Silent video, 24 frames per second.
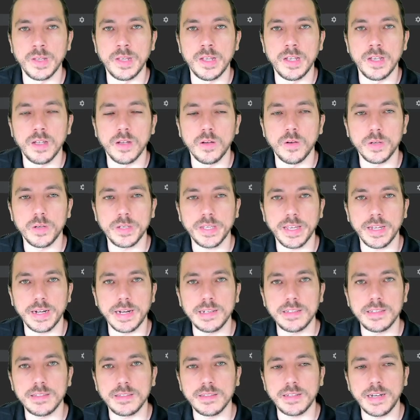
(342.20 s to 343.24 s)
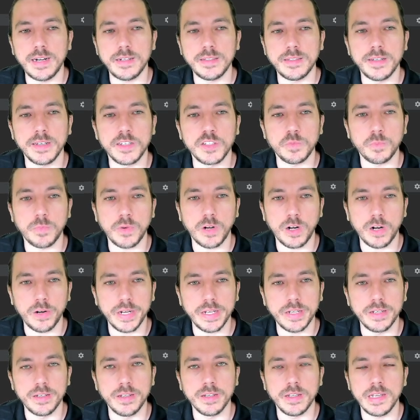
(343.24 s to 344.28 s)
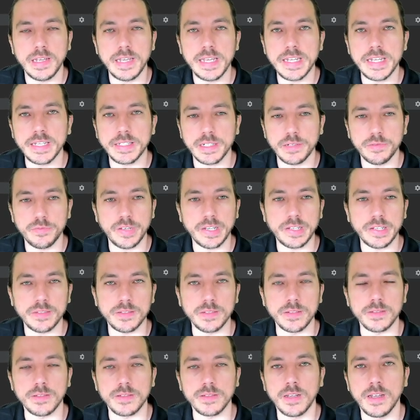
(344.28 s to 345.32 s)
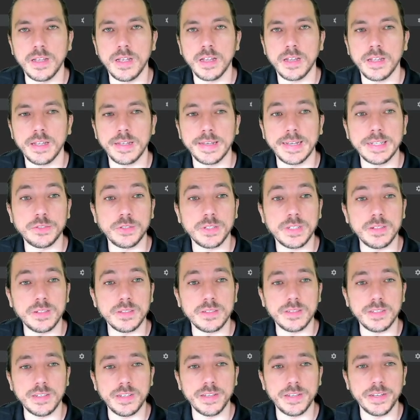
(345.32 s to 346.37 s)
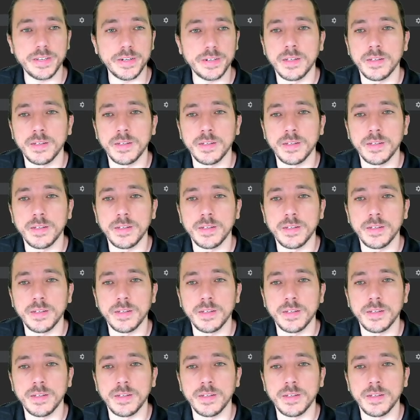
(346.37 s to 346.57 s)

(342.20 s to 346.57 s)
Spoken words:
Okay, let's start exploring interfaces. As you can see here,